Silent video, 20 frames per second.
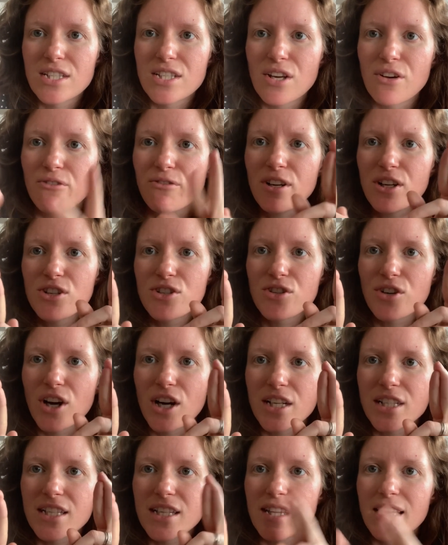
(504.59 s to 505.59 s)
So fingers
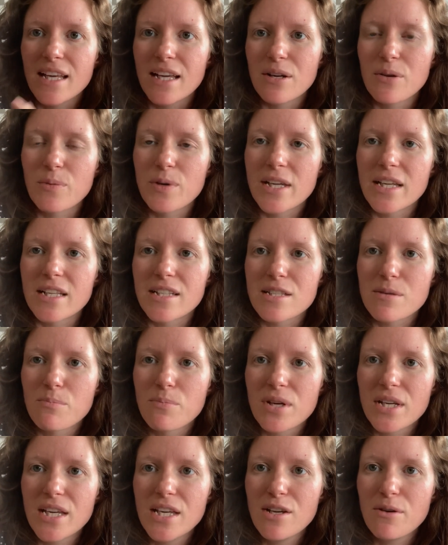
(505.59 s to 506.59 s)
crossed that we get some
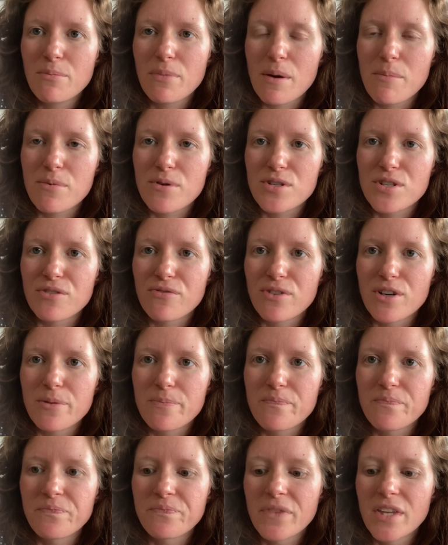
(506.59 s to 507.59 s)
piquillo peppers from